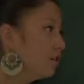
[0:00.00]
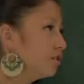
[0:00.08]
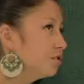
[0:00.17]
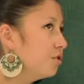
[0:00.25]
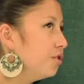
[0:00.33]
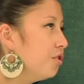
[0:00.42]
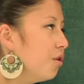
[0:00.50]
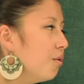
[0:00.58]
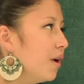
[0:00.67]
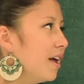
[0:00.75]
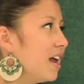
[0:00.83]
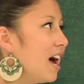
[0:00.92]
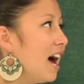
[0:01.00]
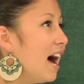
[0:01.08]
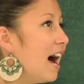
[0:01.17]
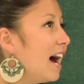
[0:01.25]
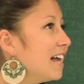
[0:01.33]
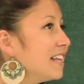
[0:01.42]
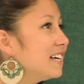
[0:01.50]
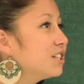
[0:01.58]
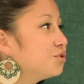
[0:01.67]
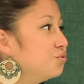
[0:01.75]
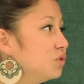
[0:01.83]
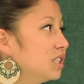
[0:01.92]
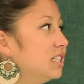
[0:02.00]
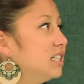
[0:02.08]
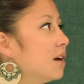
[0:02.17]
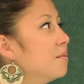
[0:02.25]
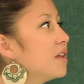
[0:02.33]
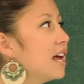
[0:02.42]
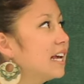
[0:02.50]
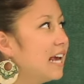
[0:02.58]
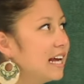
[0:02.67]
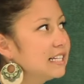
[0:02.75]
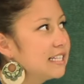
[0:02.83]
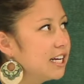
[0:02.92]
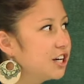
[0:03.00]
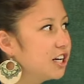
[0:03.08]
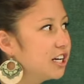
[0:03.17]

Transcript: So you know what? I think it's really dumb that I can't stay here